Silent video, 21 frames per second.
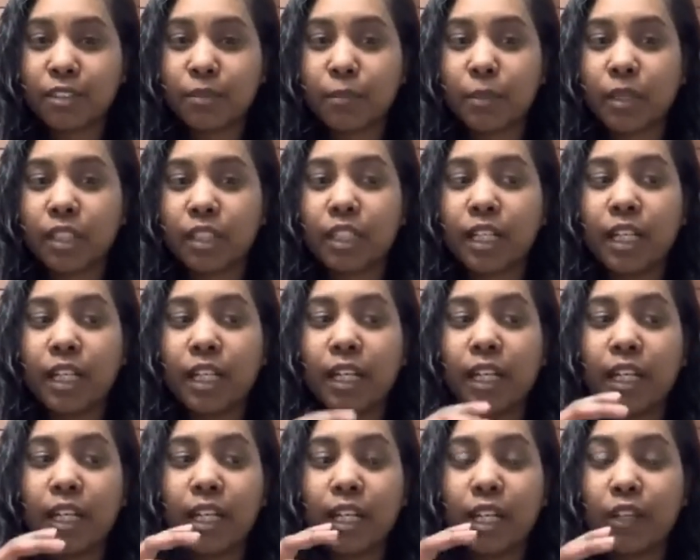But
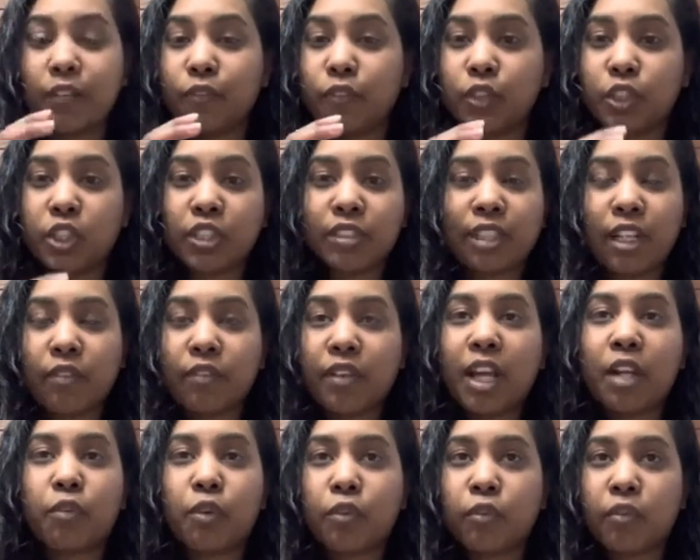if you just have
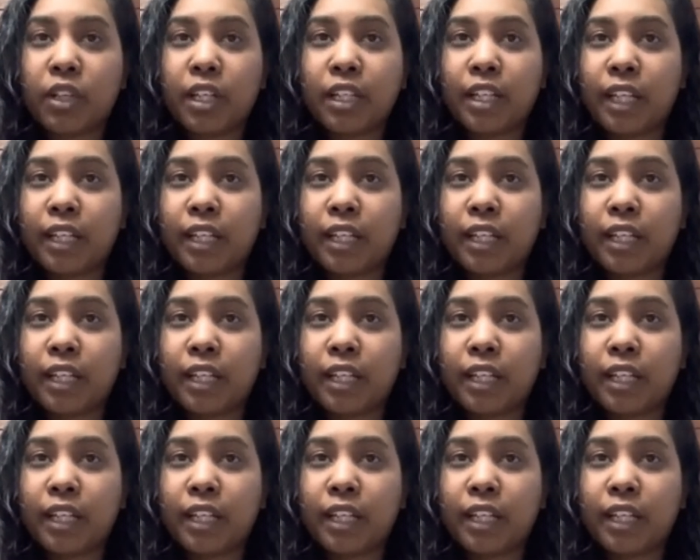everything,